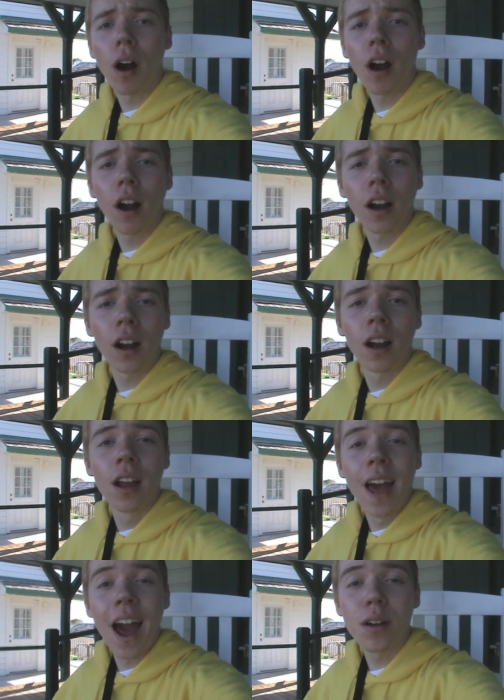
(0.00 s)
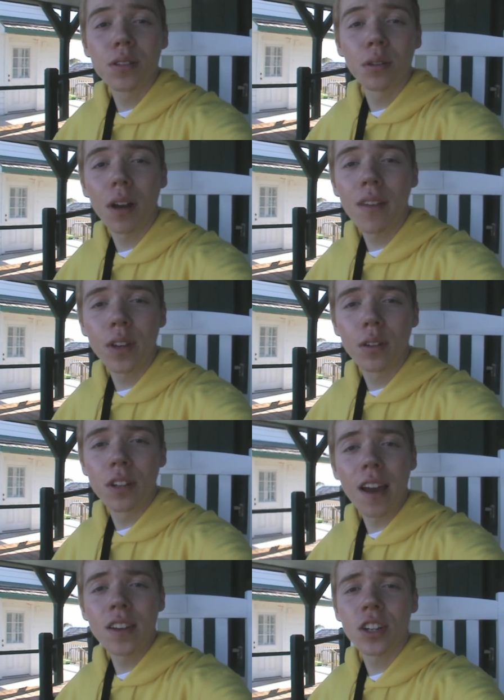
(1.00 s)
Bar House of
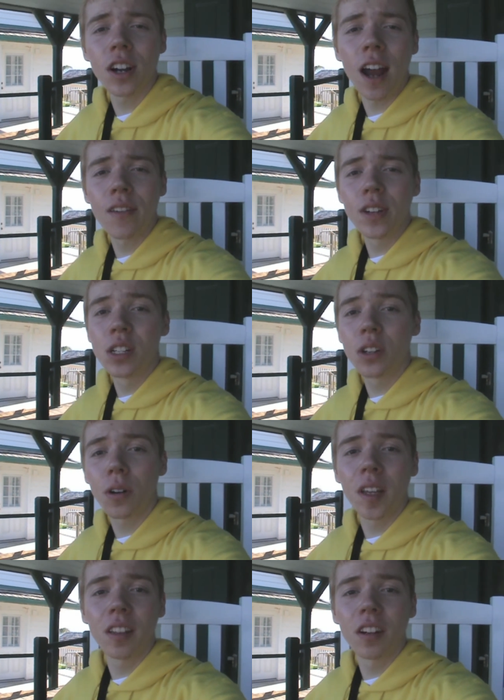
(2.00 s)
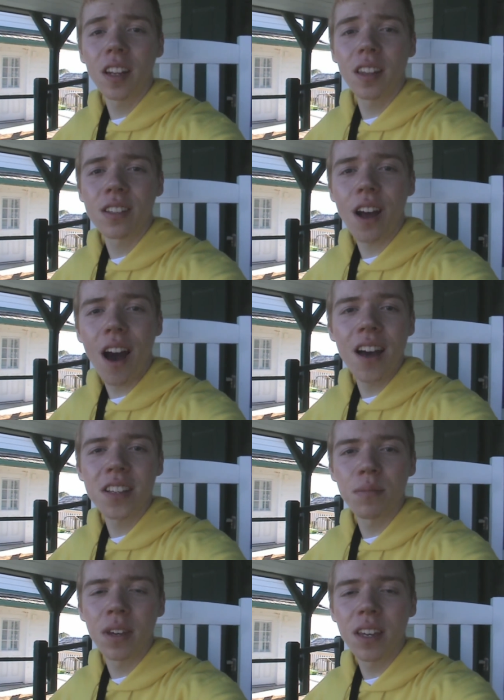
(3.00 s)
Refuge. I sure have enjoyed learning this
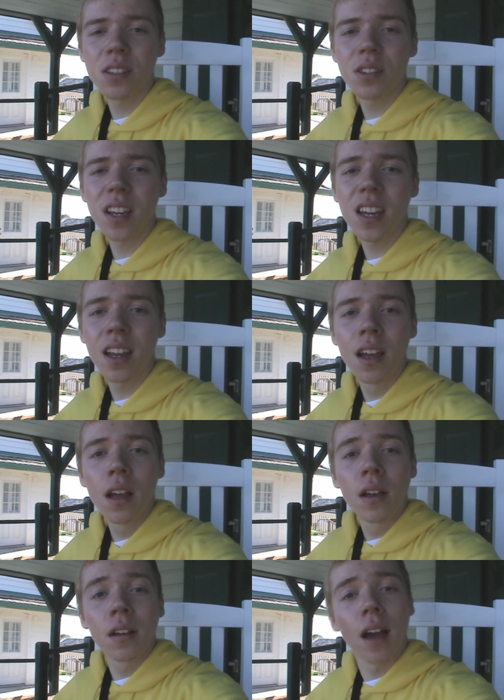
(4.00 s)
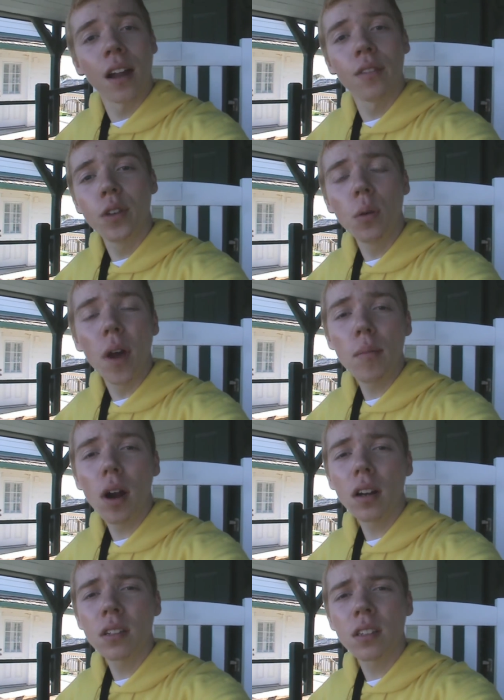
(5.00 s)
awesome history. Got a few
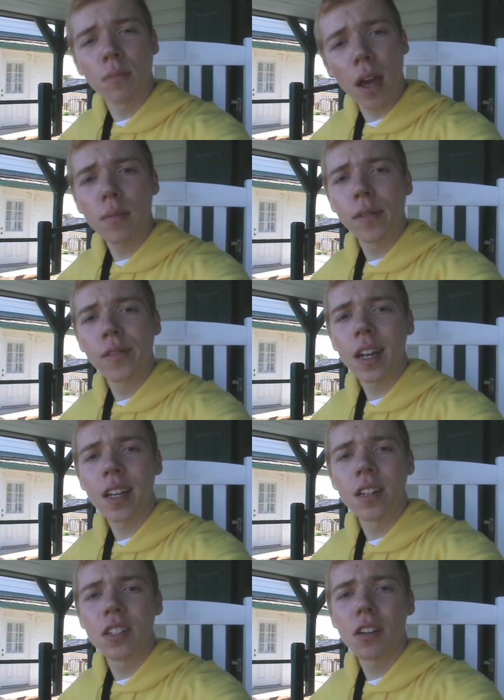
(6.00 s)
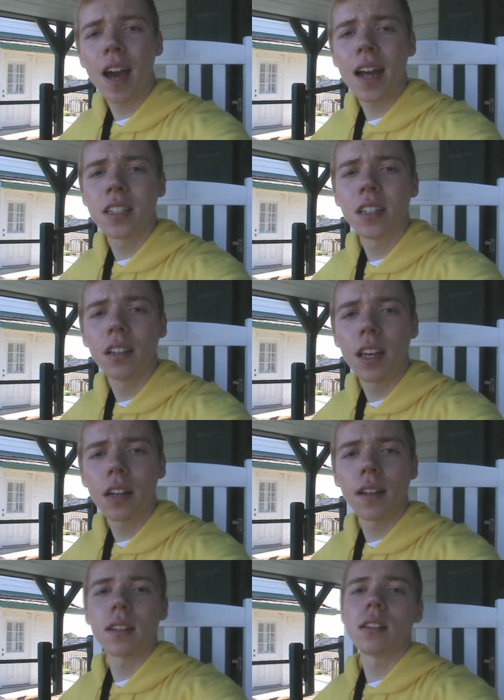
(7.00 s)
waymarks, might be finding a geocache a little
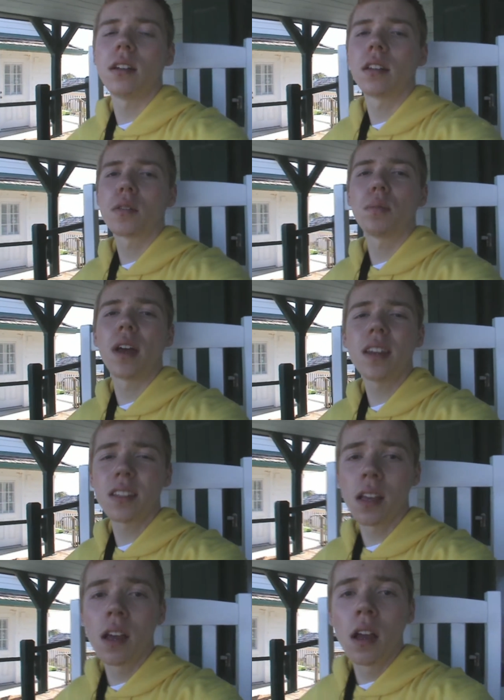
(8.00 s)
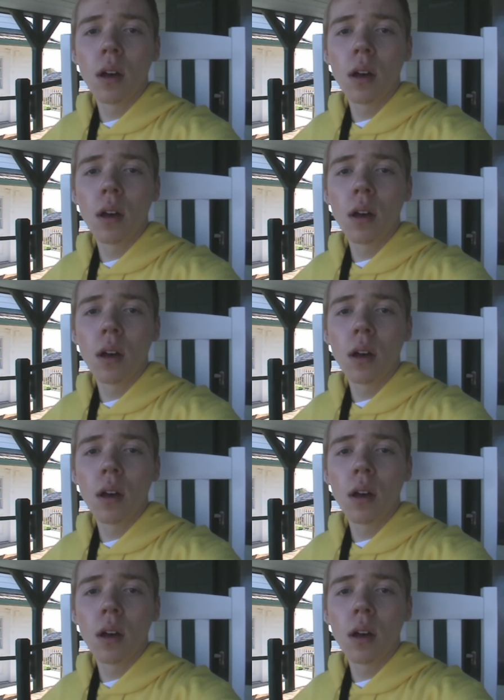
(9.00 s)
later that's near this place.